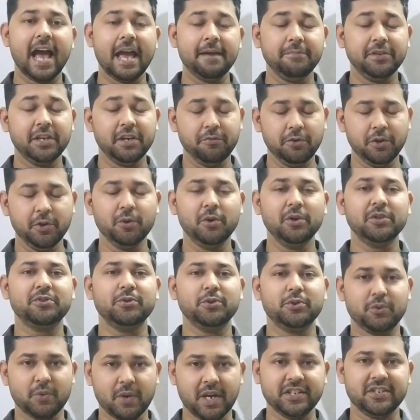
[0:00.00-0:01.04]
I'm giving you a
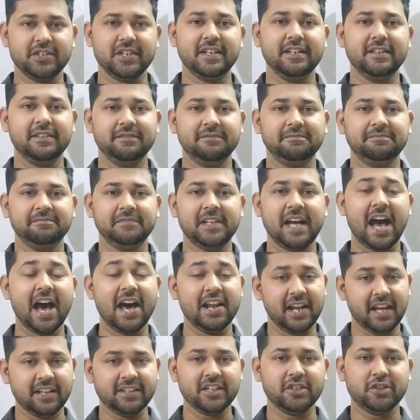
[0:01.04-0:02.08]
situation,
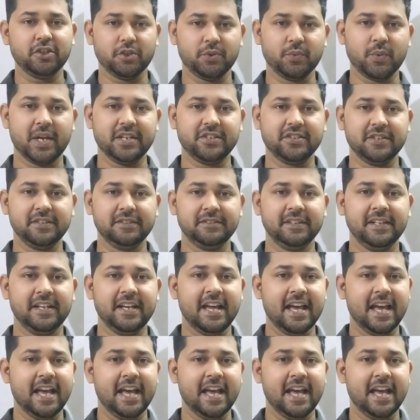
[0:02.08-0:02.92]
another situation.